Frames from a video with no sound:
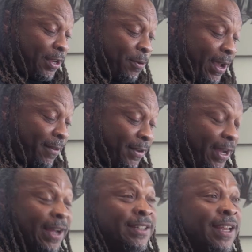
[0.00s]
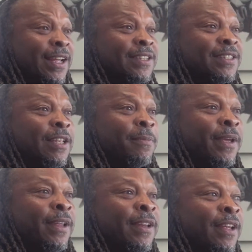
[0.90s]
You have contact
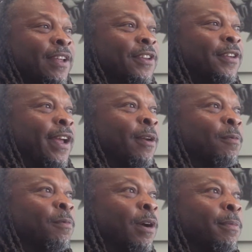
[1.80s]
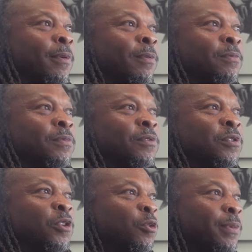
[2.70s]
cement, you got rubber
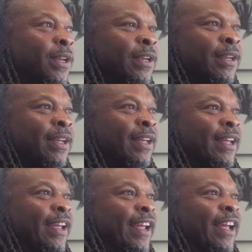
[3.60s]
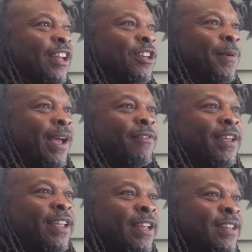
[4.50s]
tubing, and you have
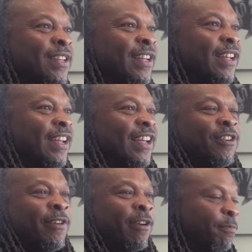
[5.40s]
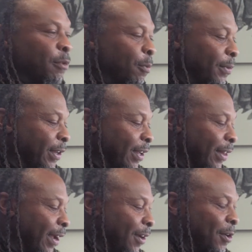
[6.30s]
heat, and you have propylene
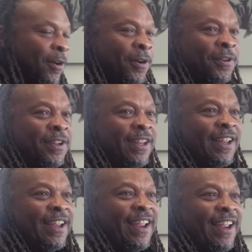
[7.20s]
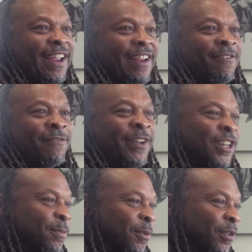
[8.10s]
glycol,
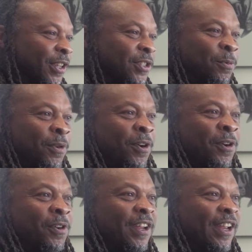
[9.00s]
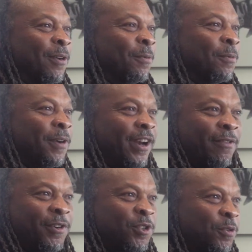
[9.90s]
vegetable glycerol, and
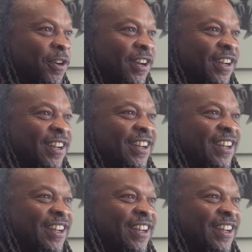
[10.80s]
whatever drug